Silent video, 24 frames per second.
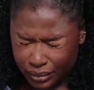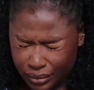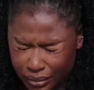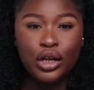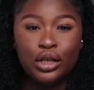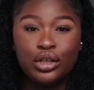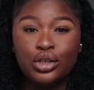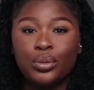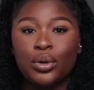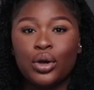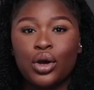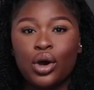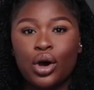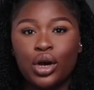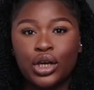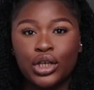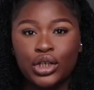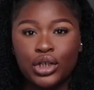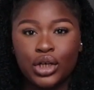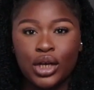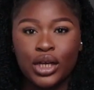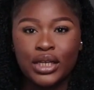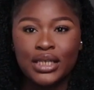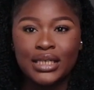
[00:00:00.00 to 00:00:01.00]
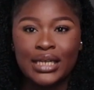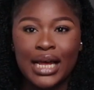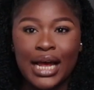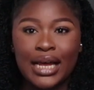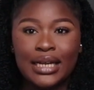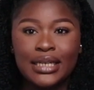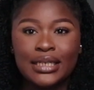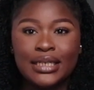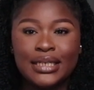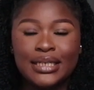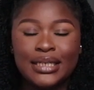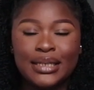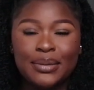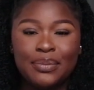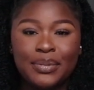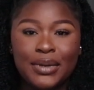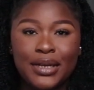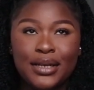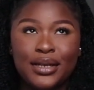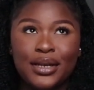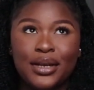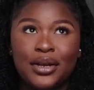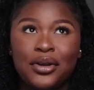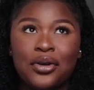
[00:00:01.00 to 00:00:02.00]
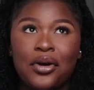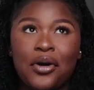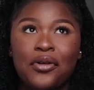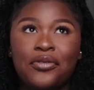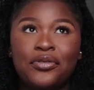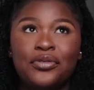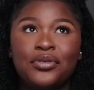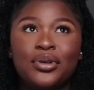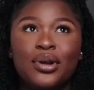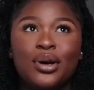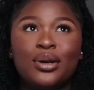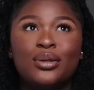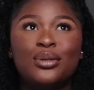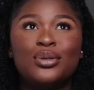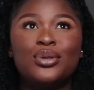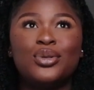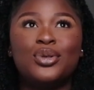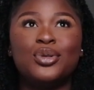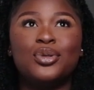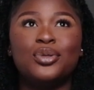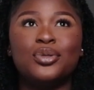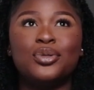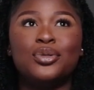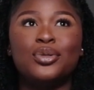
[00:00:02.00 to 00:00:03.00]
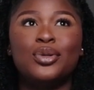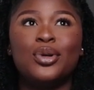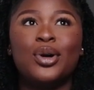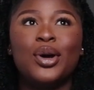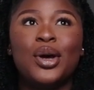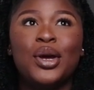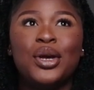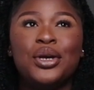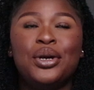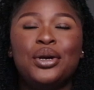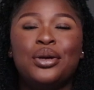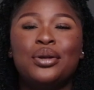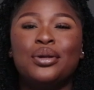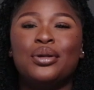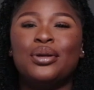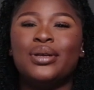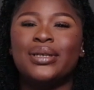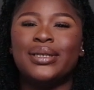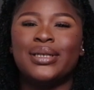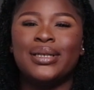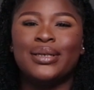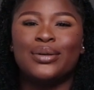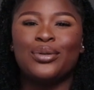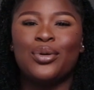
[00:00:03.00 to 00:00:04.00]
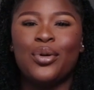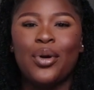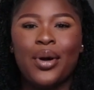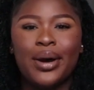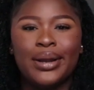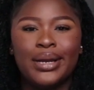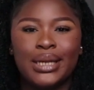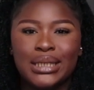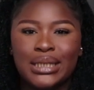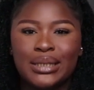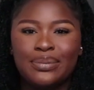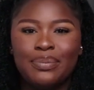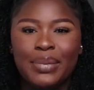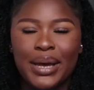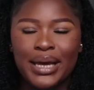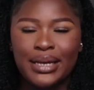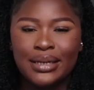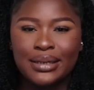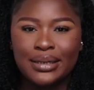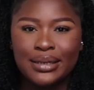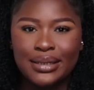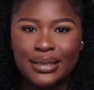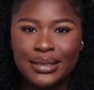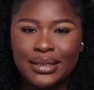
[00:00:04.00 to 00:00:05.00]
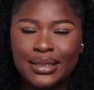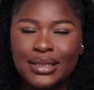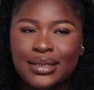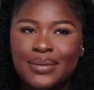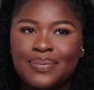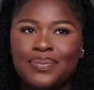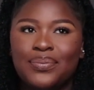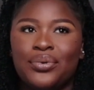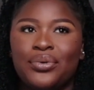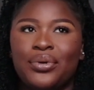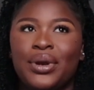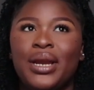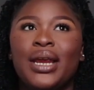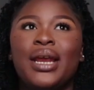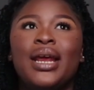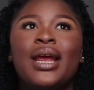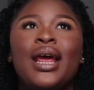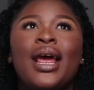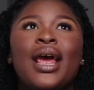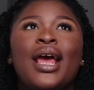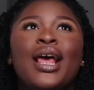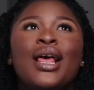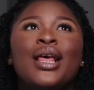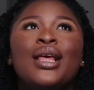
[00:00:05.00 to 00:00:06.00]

need to be cautious and disciplined enough not to, you know, go on a spending spree.